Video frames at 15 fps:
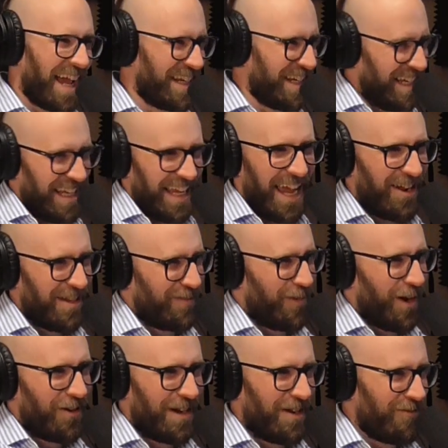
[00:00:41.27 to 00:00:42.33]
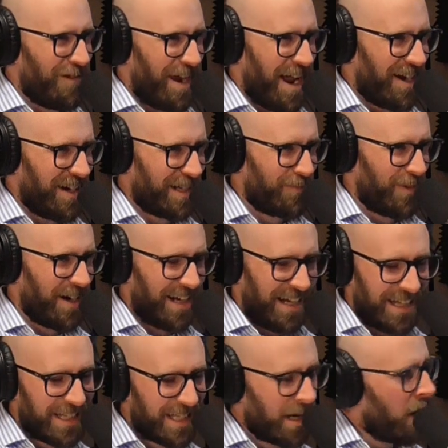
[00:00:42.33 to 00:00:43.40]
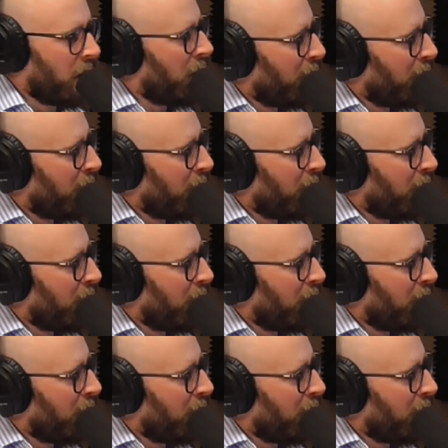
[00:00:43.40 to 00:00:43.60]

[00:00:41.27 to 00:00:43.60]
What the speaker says: Yeah. It's very a rare experience.